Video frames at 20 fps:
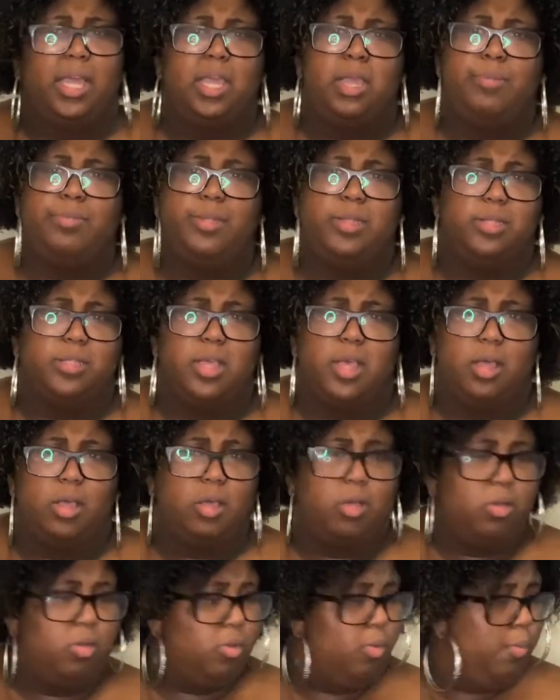I keep these at
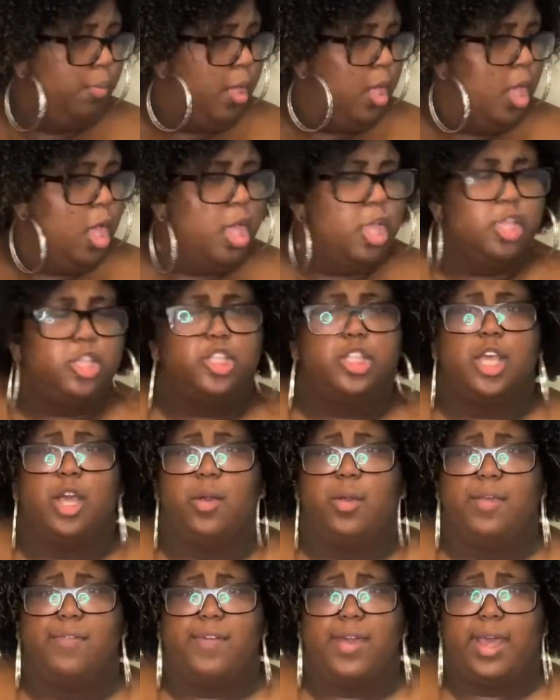home.
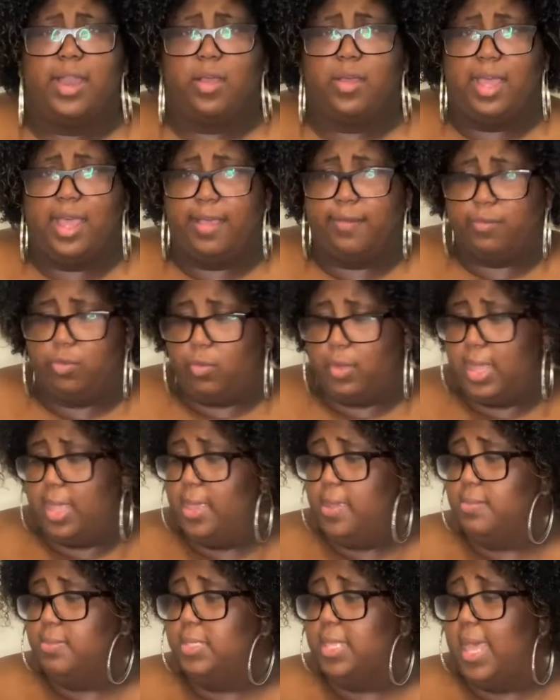So if I don't have
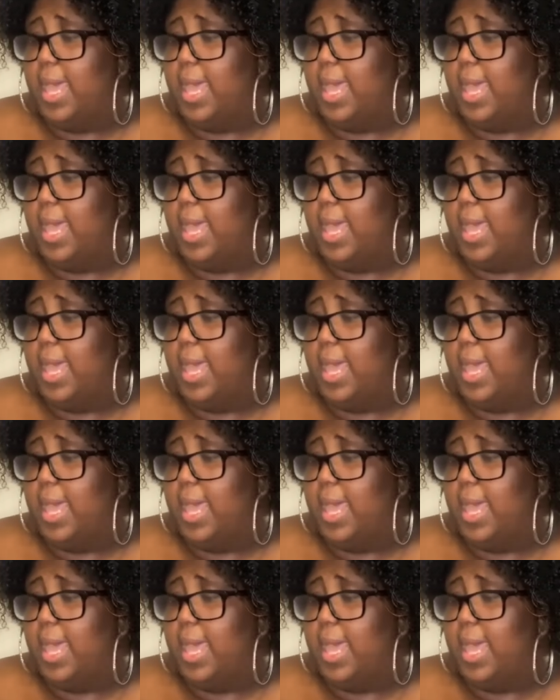wipes,